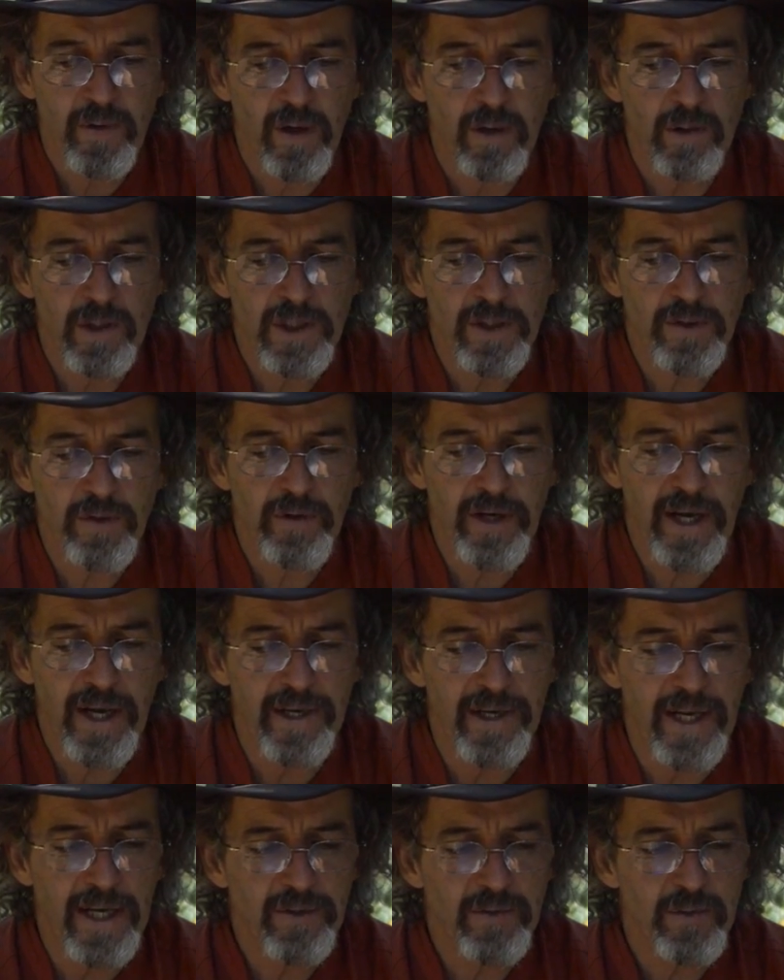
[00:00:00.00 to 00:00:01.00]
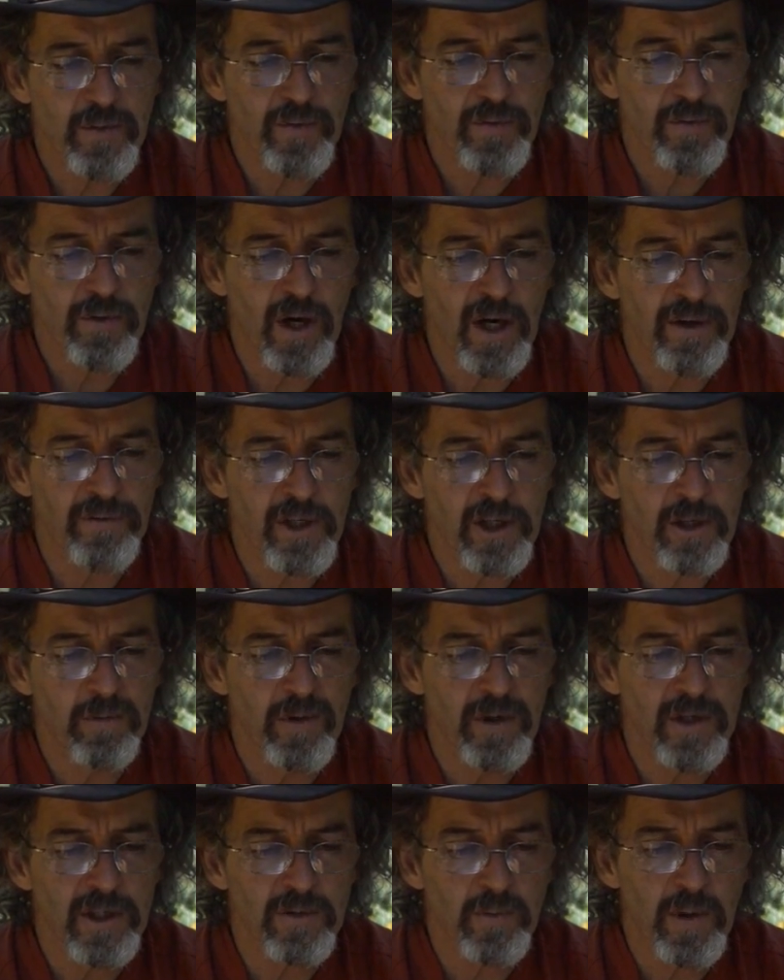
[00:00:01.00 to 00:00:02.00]
I want to create natural, thriving
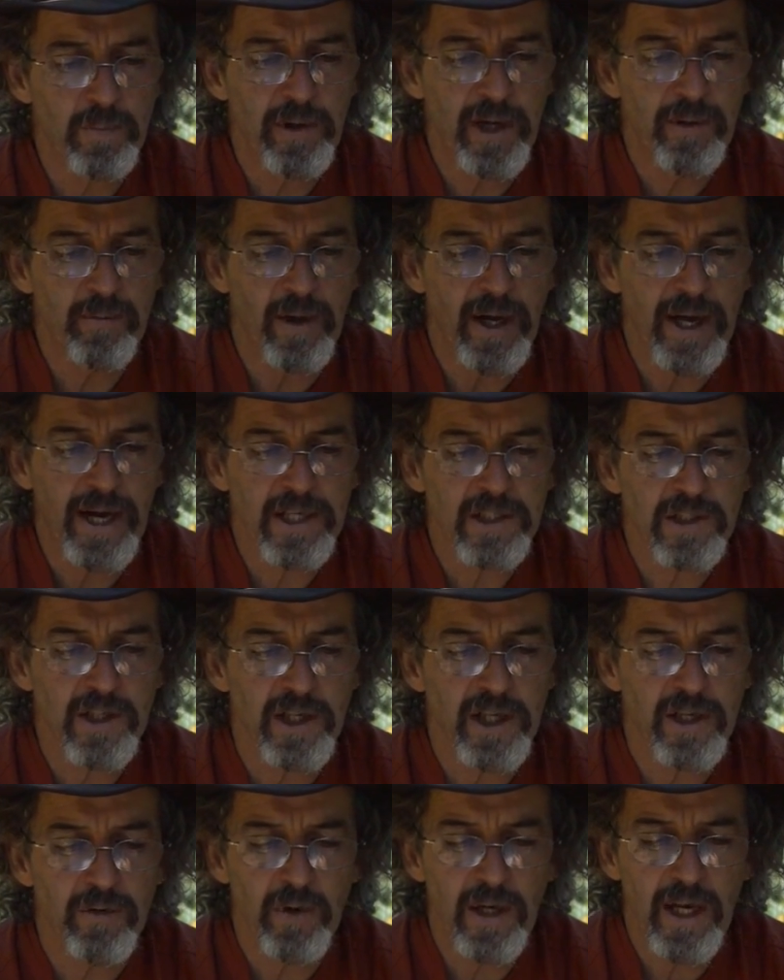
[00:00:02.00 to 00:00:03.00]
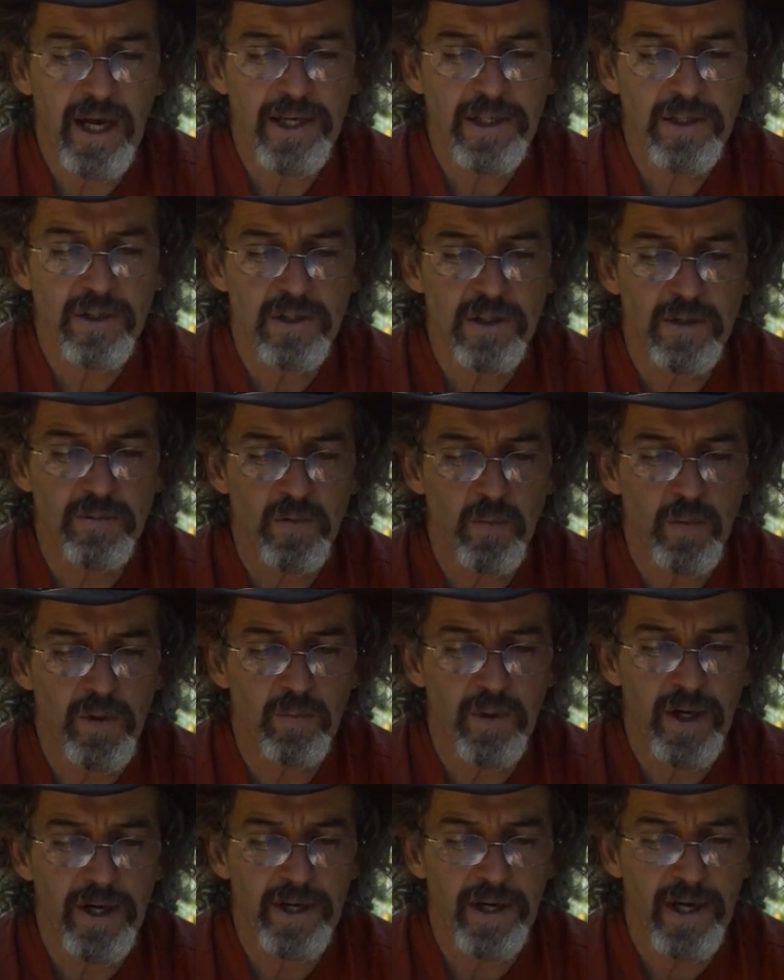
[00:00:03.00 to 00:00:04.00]
communities where people are actually in relationships with
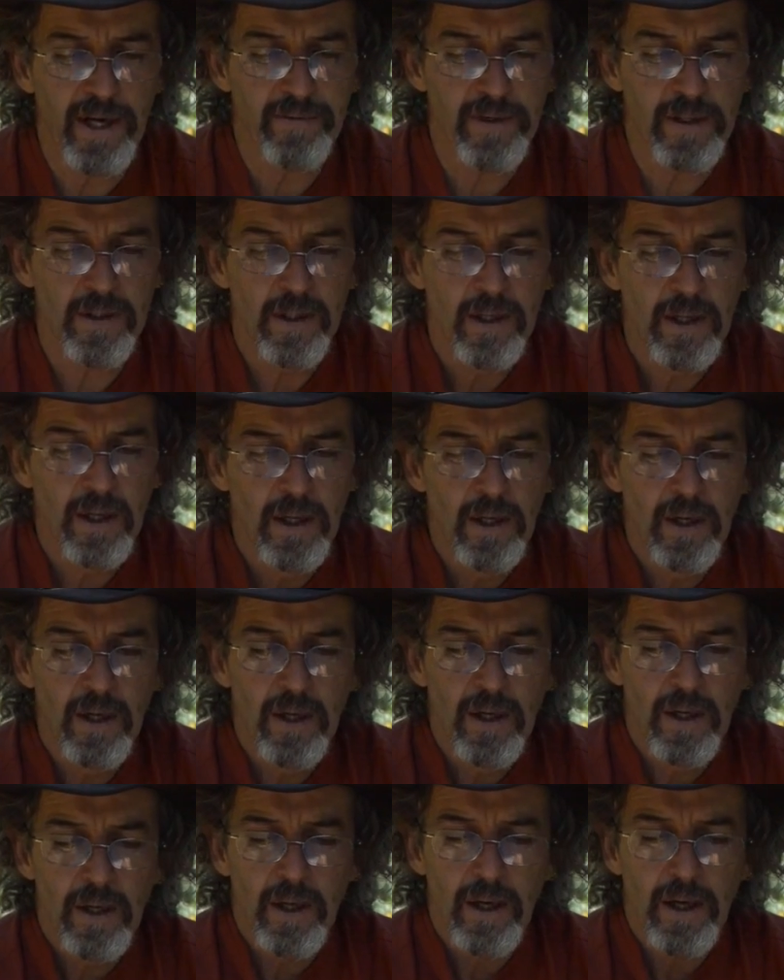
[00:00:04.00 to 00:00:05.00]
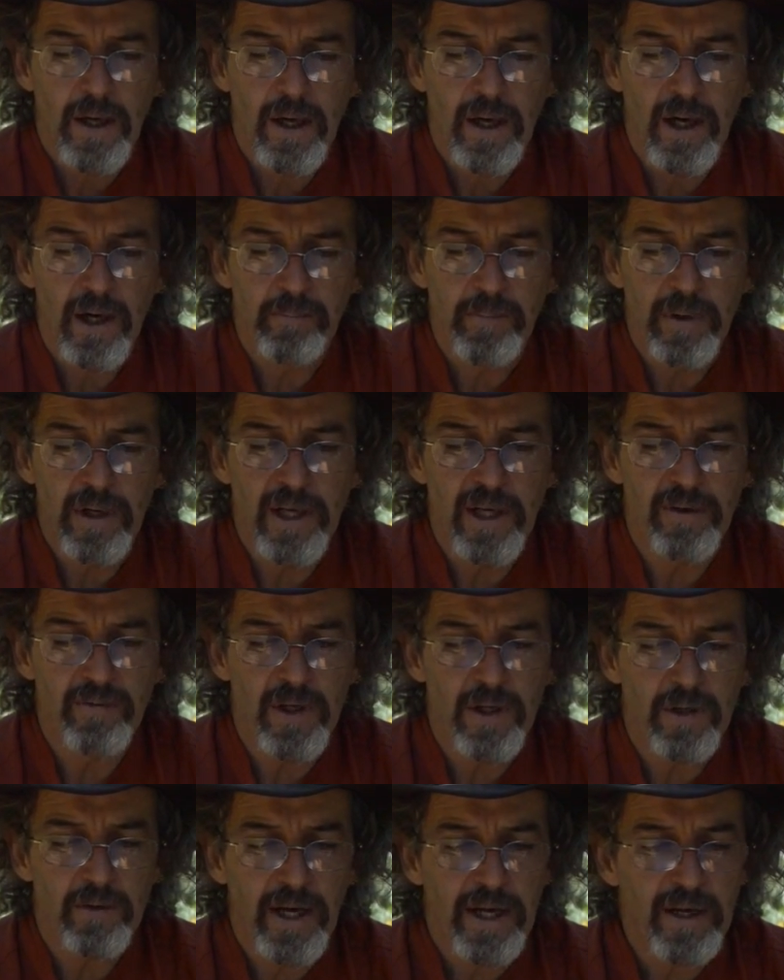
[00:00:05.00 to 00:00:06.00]
one another, believe
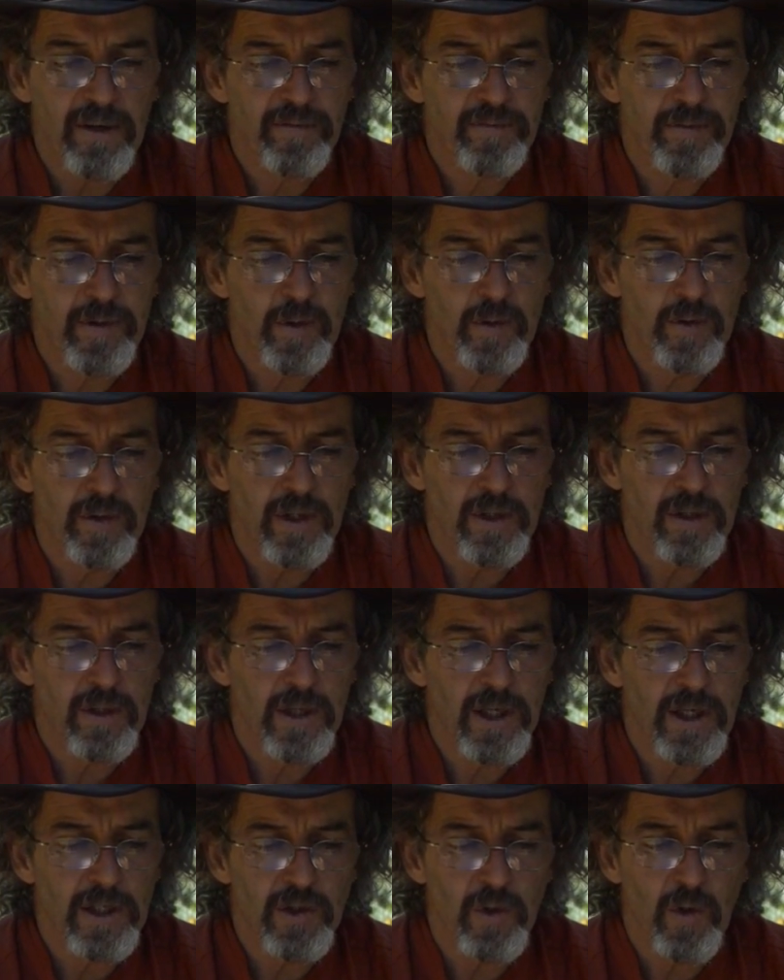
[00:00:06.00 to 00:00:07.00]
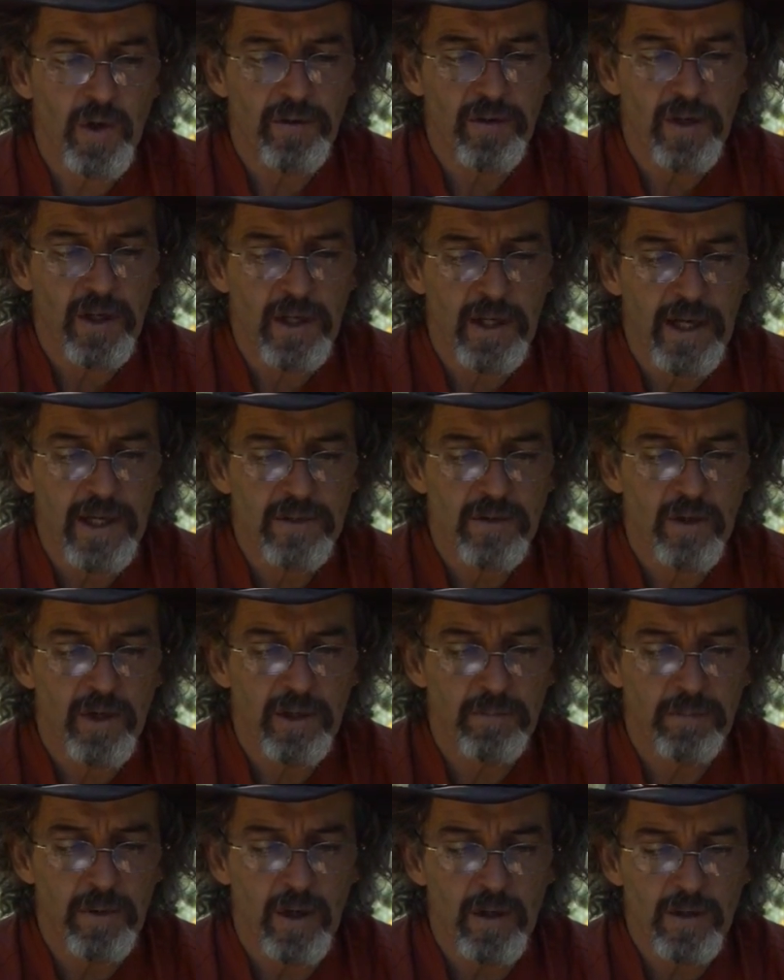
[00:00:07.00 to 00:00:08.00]
in greater food and enjoy thinking outside
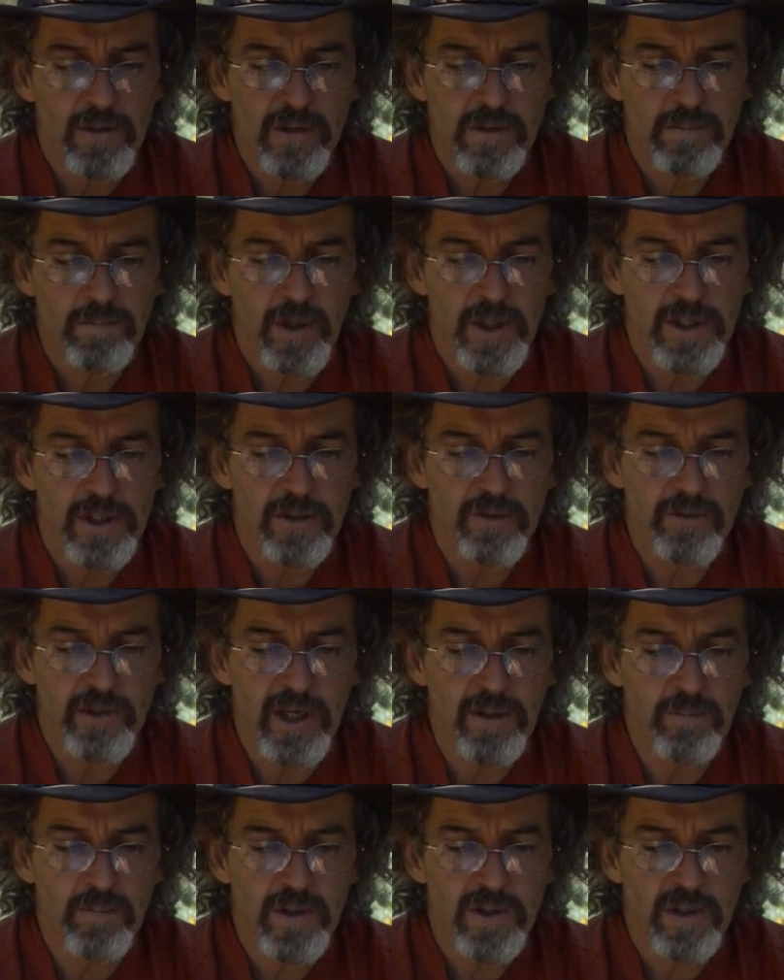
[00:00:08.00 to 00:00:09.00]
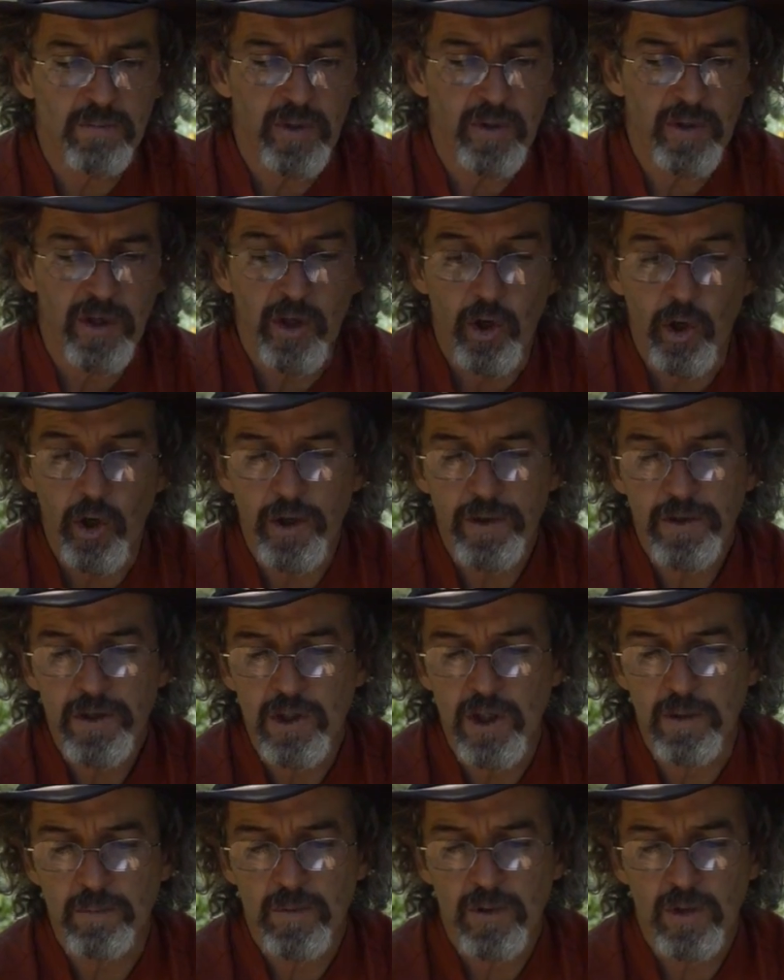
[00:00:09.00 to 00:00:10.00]
the box. My dream is to build an
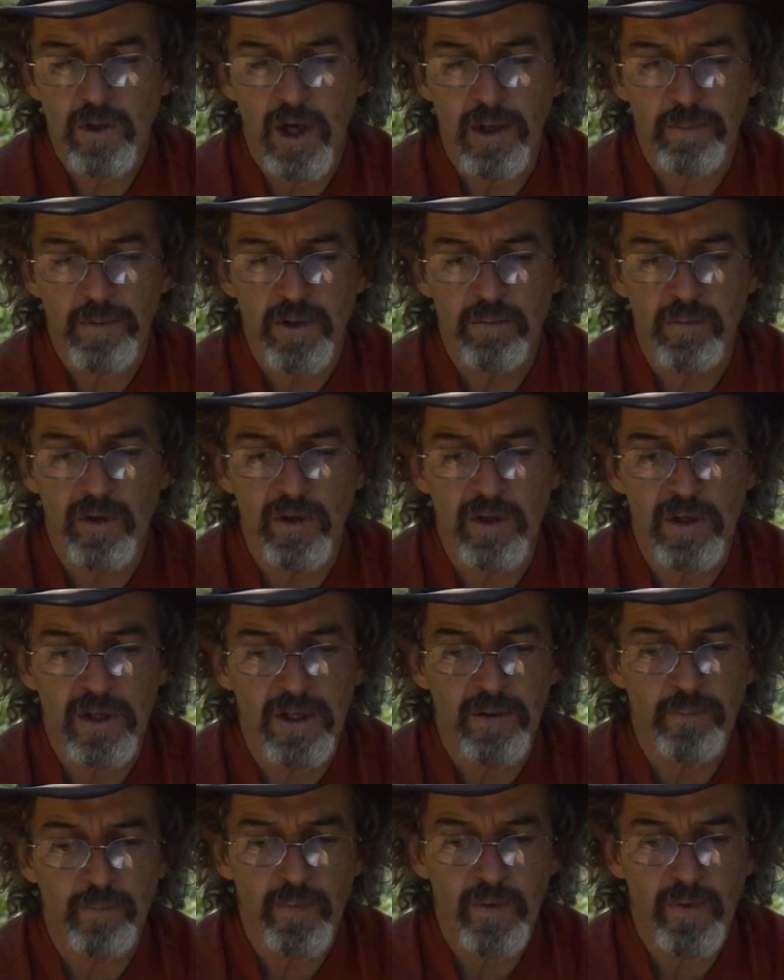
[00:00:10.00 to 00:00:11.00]
Earthship type community.